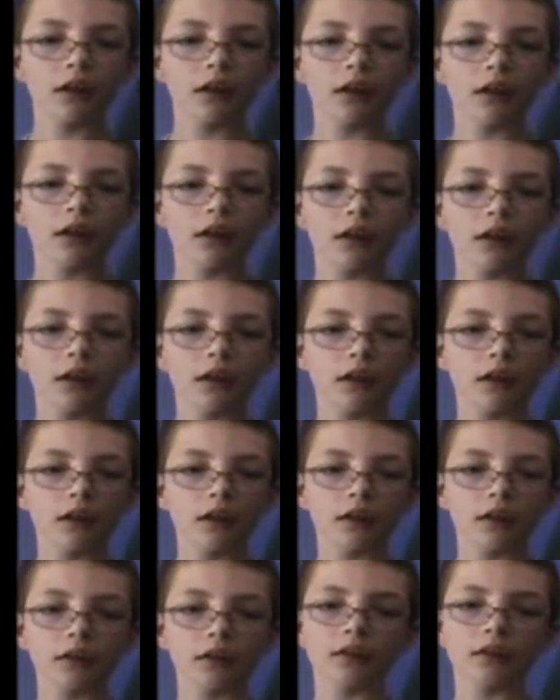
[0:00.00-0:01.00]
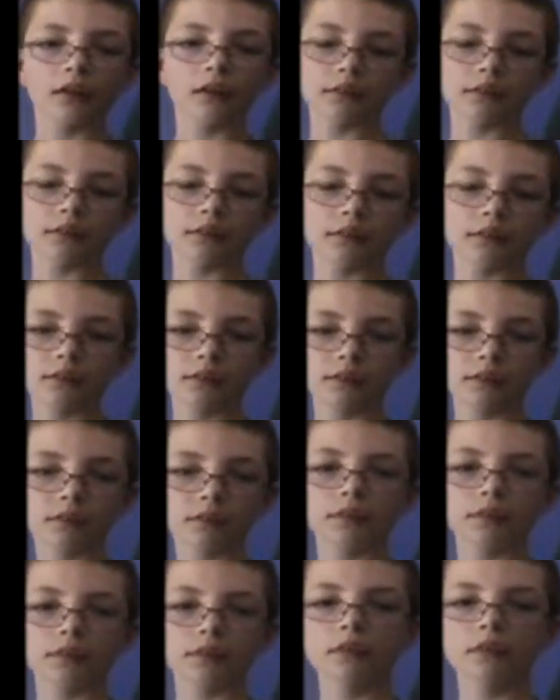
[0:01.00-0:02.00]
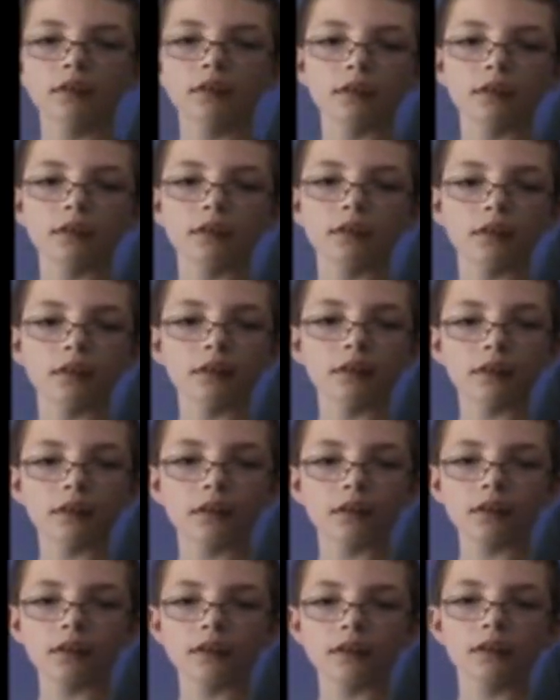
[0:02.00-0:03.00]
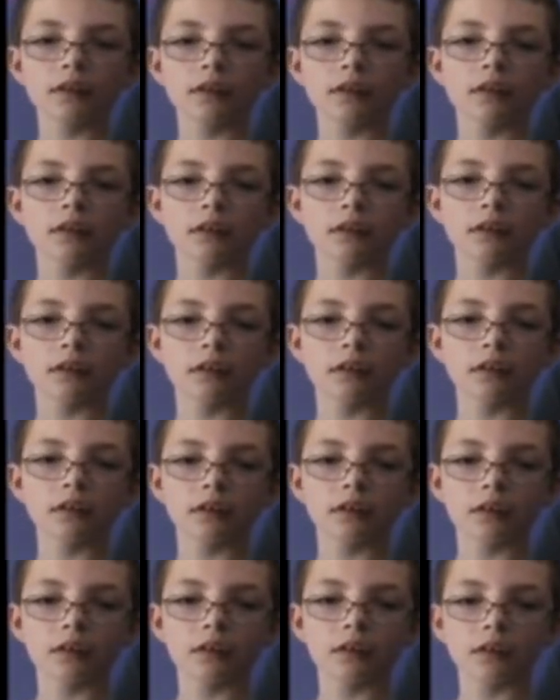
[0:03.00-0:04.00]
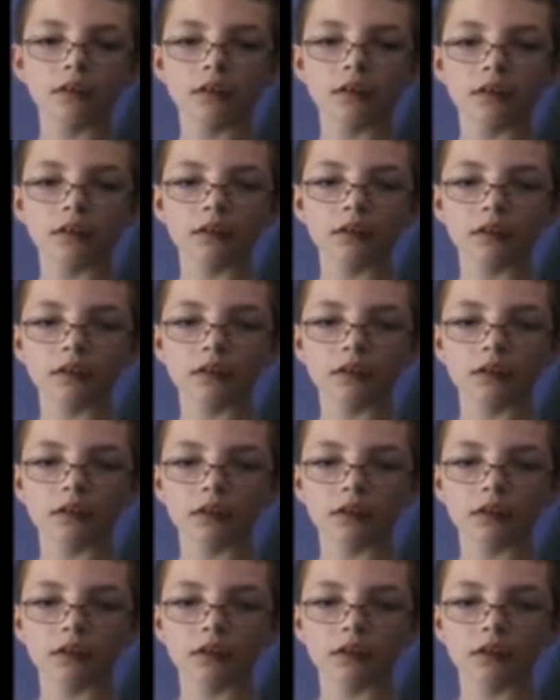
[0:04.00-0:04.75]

(not speaking)